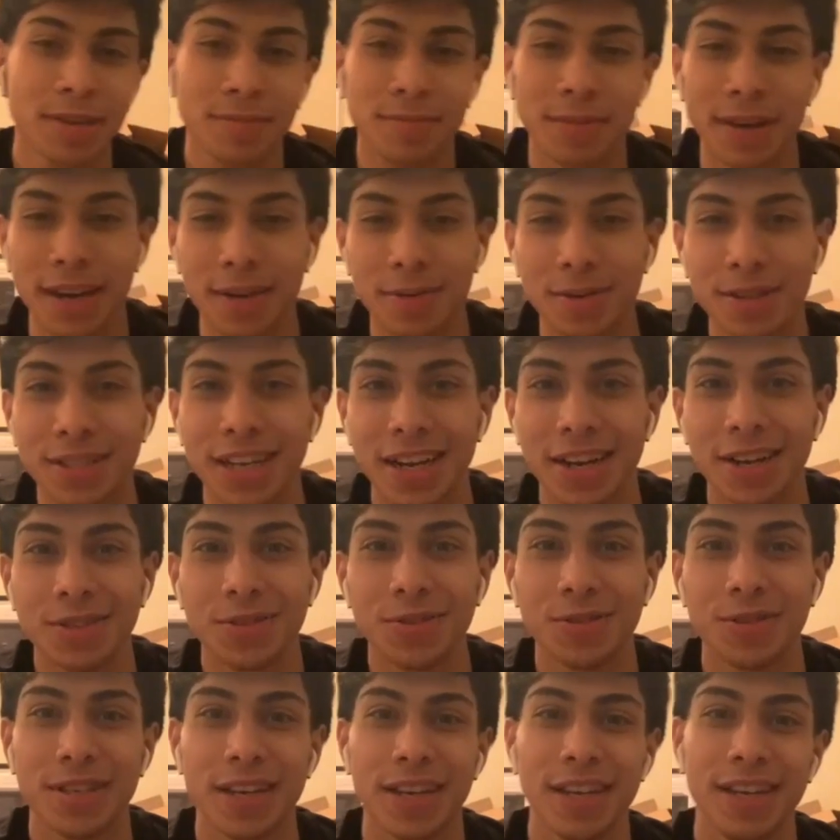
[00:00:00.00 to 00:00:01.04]
My name is
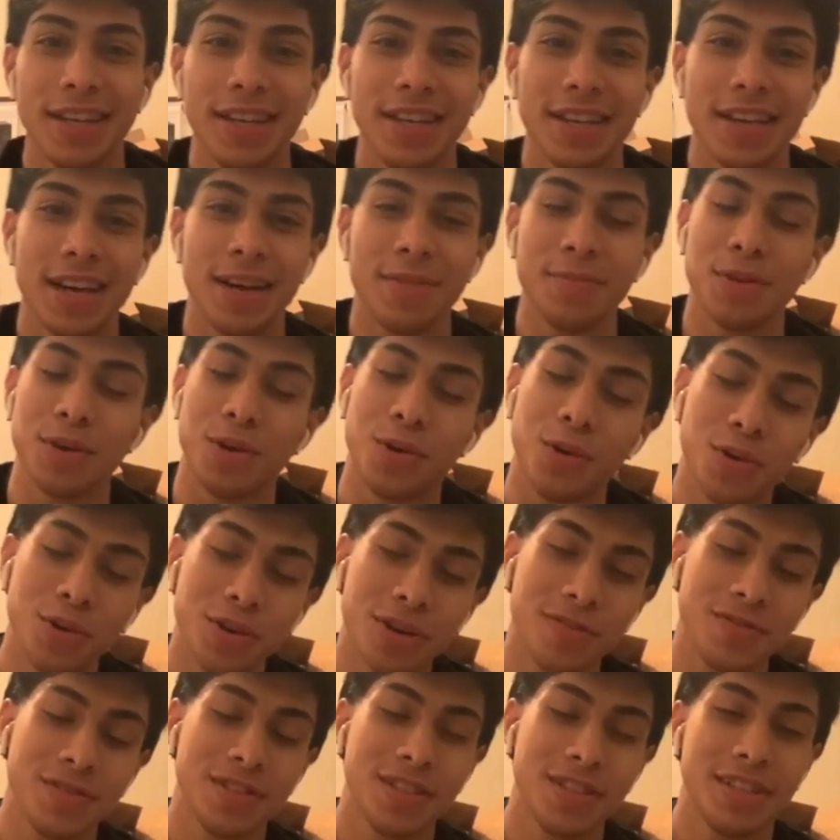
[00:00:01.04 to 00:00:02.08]
Harris Hussaini. I'm the owner
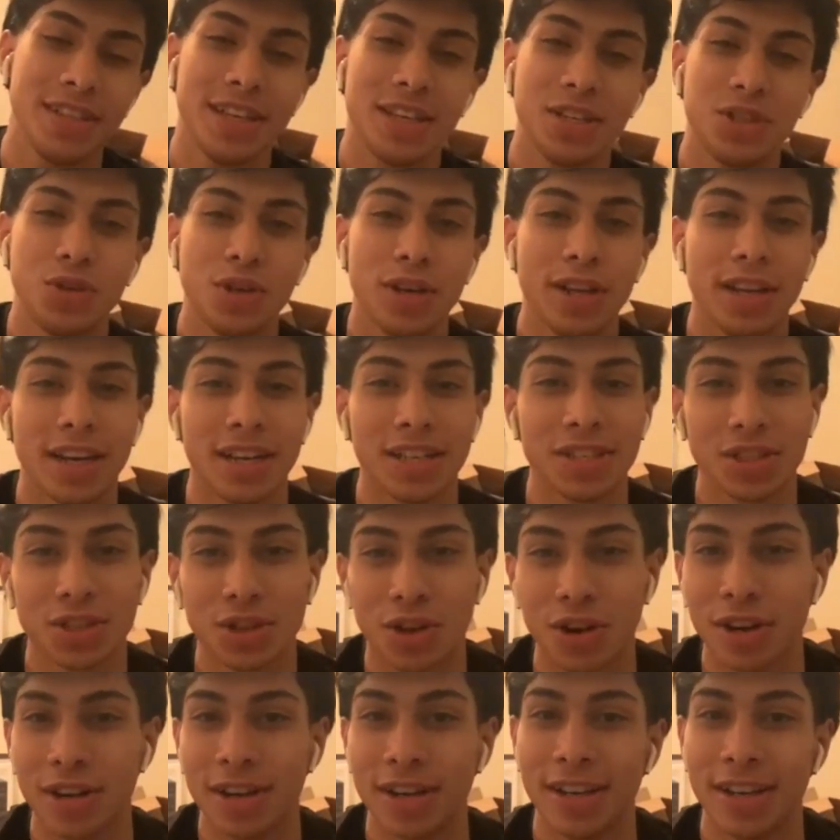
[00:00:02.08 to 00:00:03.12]
of ZTH Training. I
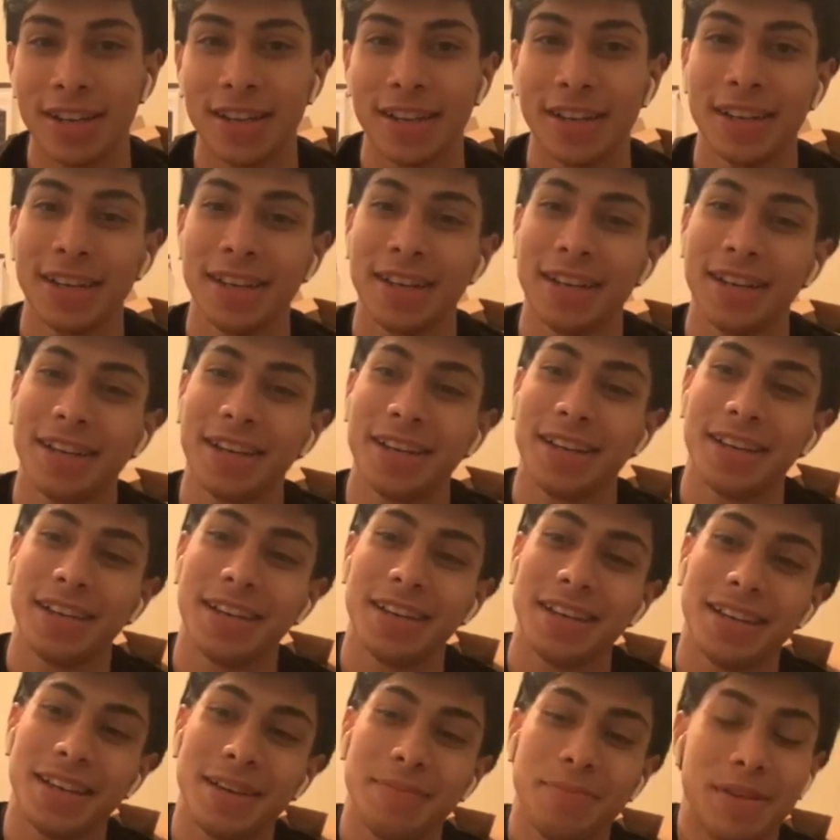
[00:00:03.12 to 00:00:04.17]
started it,
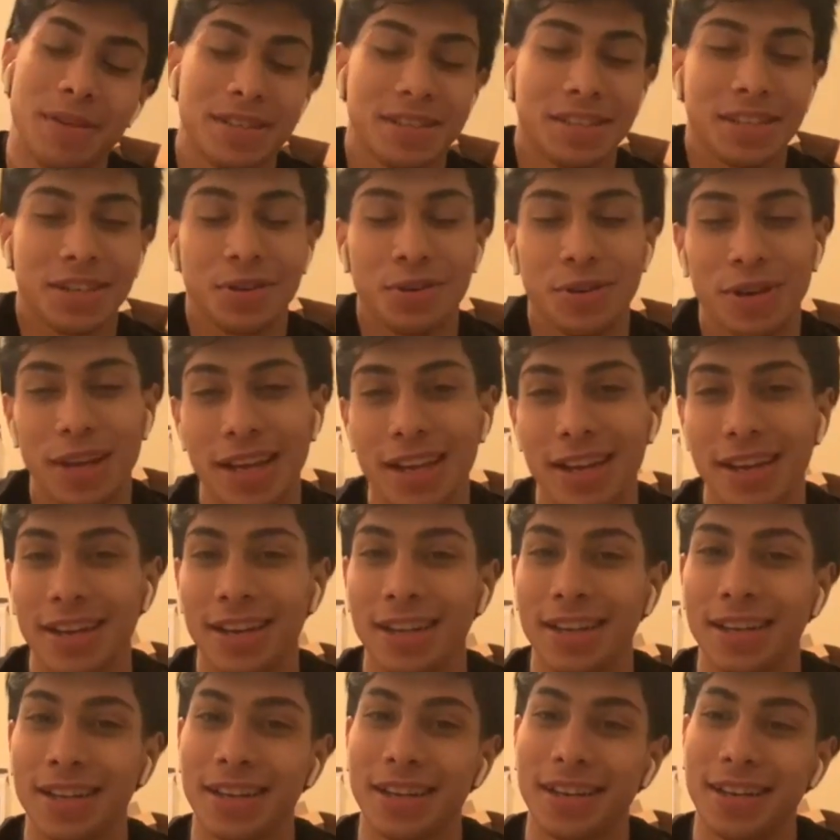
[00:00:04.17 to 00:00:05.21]
basically created
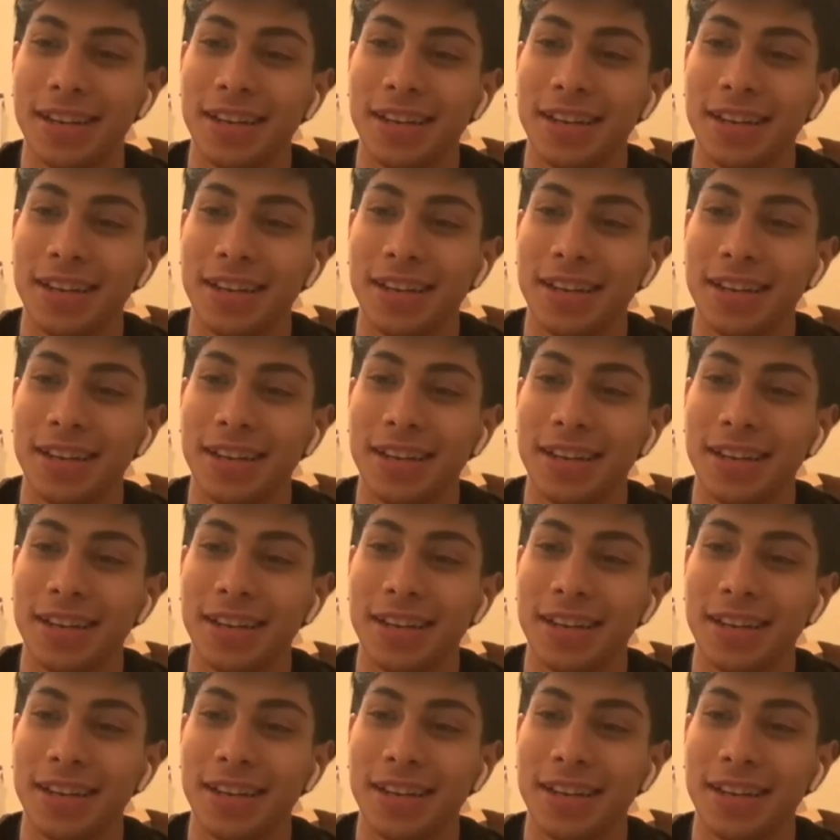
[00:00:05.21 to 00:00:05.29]
it.